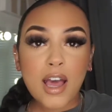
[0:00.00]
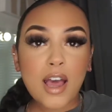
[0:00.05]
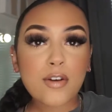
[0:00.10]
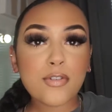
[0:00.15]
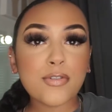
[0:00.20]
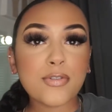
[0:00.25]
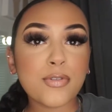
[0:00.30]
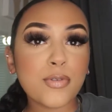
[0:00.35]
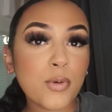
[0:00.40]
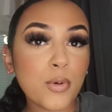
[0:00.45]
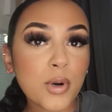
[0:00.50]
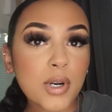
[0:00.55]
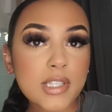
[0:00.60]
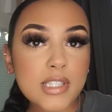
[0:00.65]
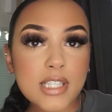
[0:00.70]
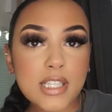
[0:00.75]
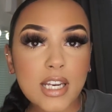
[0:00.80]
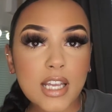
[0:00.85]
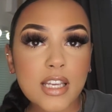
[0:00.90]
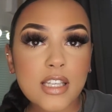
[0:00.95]
For
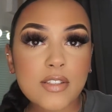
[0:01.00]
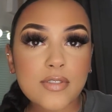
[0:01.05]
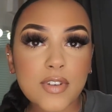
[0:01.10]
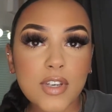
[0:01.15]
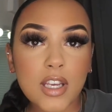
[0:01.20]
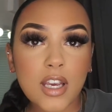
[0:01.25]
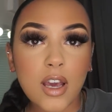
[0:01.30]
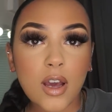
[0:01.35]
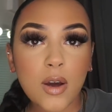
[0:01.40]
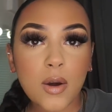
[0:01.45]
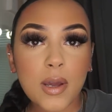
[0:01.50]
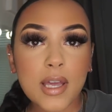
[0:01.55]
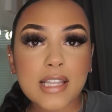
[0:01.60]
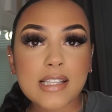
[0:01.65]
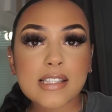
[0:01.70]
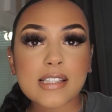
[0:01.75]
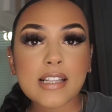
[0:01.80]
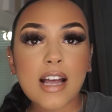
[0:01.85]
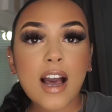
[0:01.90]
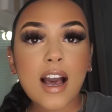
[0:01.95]
today's video,
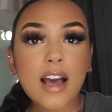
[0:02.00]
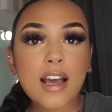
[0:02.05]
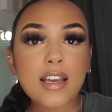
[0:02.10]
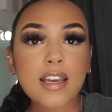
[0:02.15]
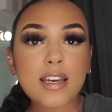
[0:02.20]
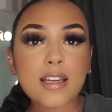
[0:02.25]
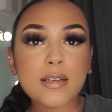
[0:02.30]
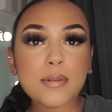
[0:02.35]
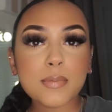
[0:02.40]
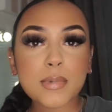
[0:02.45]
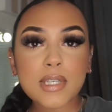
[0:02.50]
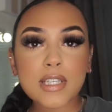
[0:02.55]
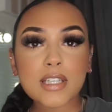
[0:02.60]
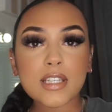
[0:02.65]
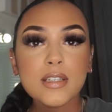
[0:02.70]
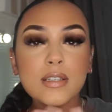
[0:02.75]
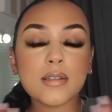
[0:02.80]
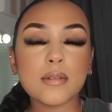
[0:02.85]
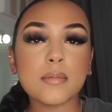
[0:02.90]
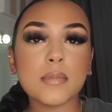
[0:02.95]
it's not gonna
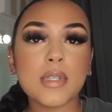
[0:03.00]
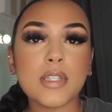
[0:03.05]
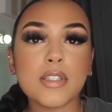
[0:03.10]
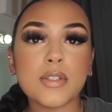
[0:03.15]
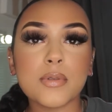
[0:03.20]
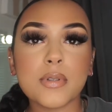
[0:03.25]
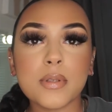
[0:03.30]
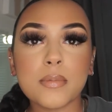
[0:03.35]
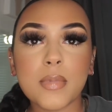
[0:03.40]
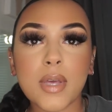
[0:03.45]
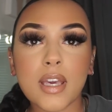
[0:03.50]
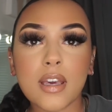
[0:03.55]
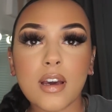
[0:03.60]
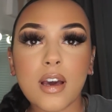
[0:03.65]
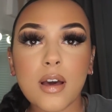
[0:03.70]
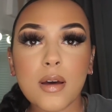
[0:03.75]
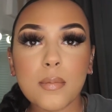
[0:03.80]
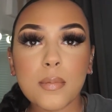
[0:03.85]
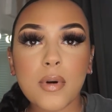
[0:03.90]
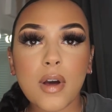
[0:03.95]
be me doing
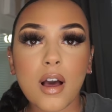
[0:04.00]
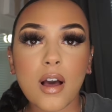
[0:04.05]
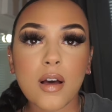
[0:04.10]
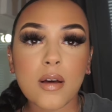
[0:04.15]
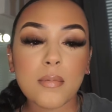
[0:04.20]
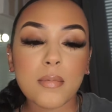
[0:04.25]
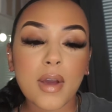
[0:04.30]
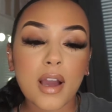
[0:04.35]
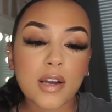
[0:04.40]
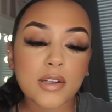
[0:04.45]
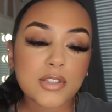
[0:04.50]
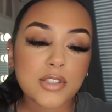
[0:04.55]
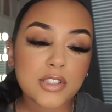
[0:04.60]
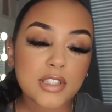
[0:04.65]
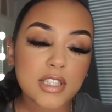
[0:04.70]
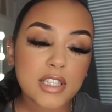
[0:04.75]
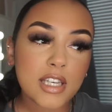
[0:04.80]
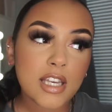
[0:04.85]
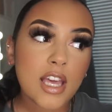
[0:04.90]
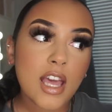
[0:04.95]
makeup.
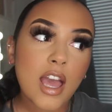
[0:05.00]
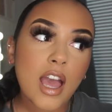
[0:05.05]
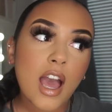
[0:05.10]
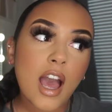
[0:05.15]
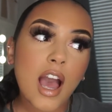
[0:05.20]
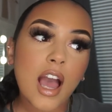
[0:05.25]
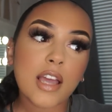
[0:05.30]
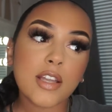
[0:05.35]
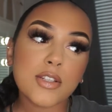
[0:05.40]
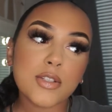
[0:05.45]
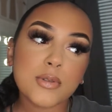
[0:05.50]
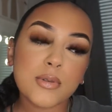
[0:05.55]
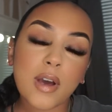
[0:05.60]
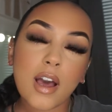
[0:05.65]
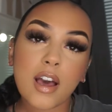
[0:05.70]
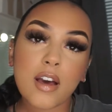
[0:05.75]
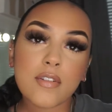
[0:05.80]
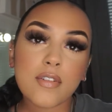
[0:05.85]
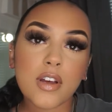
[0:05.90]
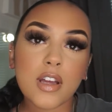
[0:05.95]
Actually, I do
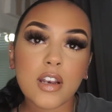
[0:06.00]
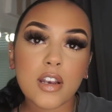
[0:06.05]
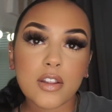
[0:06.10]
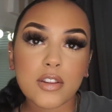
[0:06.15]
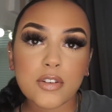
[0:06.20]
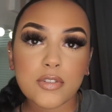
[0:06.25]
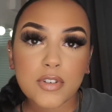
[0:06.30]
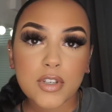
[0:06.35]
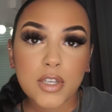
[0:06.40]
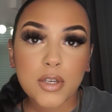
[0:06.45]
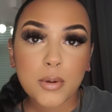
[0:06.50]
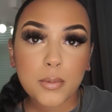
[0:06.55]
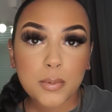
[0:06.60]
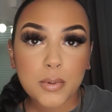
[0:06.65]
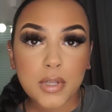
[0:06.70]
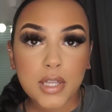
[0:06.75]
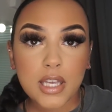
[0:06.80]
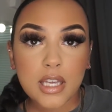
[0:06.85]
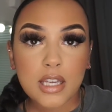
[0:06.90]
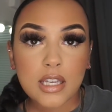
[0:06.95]
have another video
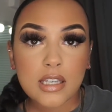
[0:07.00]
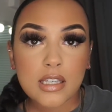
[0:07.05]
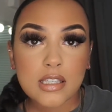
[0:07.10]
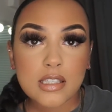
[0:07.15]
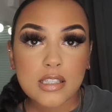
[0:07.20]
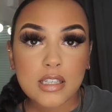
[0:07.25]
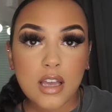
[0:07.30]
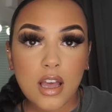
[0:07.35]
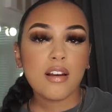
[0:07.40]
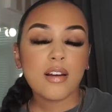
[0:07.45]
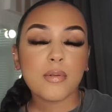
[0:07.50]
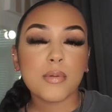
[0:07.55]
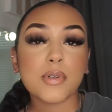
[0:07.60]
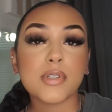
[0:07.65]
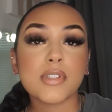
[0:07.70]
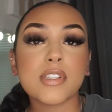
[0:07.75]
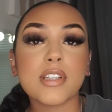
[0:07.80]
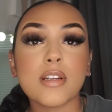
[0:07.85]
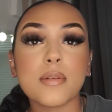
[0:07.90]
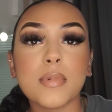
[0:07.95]
planned, which
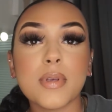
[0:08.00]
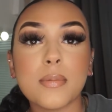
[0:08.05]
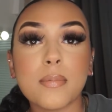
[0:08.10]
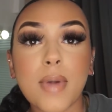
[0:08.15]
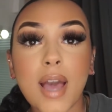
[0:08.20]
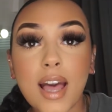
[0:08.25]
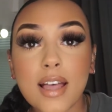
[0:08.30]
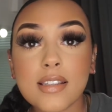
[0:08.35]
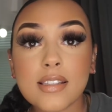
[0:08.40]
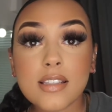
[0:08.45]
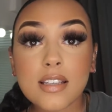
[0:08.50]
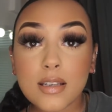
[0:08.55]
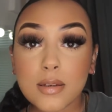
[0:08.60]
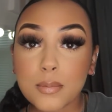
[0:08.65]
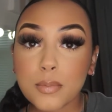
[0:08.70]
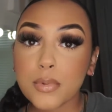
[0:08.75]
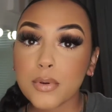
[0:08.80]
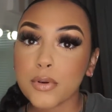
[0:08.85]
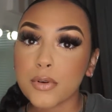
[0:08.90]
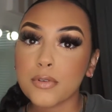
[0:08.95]
is gonna be mask
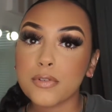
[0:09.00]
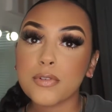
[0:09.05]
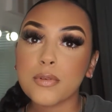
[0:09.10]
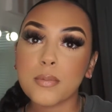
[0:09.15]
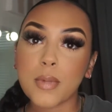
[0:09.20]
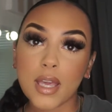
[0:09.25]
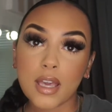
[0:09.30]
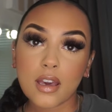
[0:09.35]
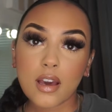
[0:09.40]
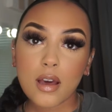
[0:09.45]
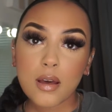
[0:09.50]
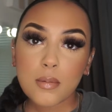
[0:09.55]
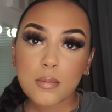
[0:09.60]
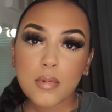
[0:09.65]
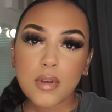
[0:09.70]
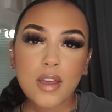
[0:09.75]
proof makeup,